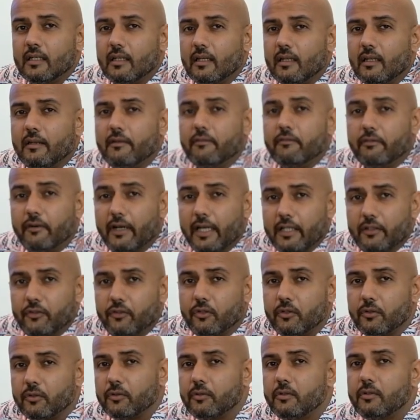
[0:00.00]
invite
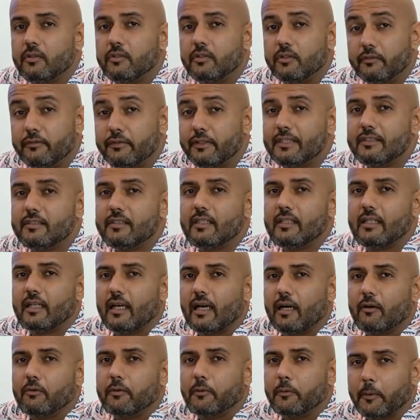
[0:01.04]
you to visit
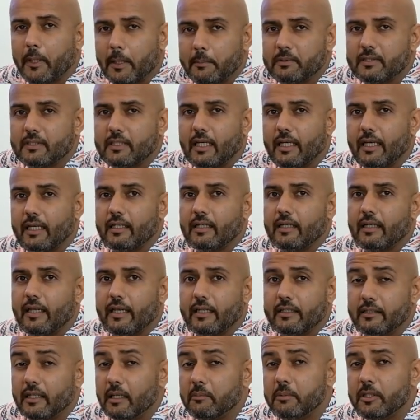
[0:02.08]
our website
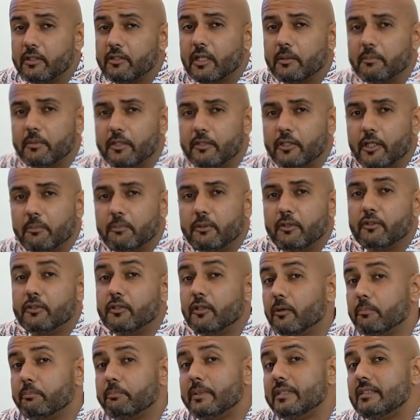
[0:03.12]
at
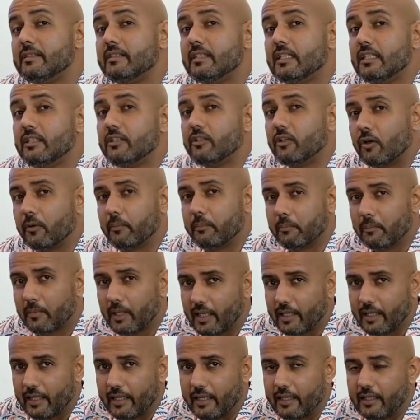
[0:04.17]

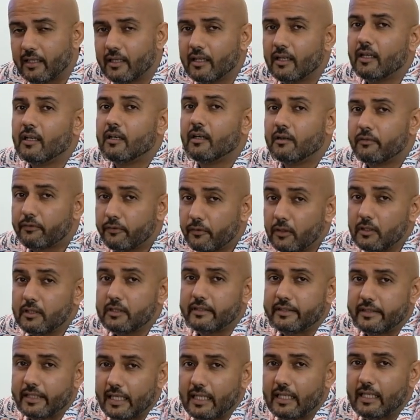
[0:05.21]
www.piston.my for
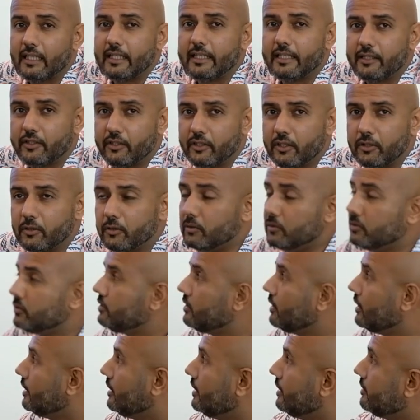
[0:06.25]
daily news
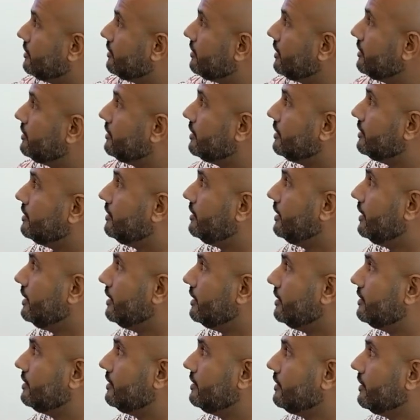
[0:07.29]
such as
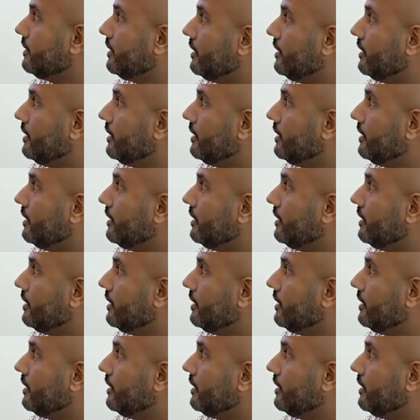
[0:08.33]
this.